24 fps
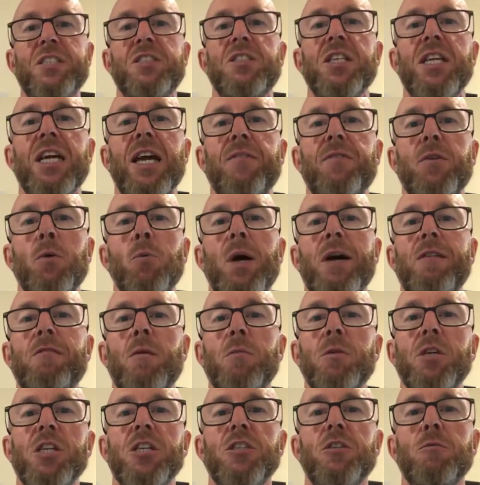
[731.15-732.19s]
week, I'm going to be
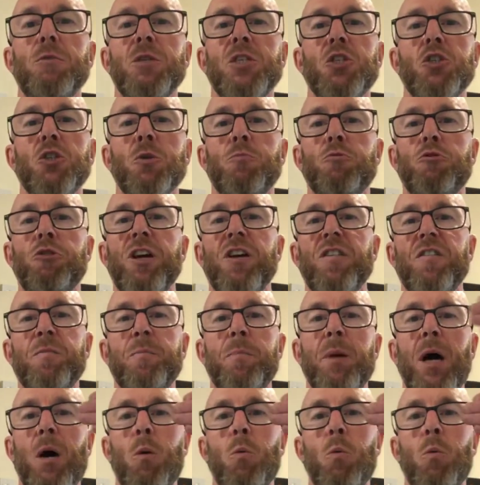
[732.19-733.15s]
releasing some free training.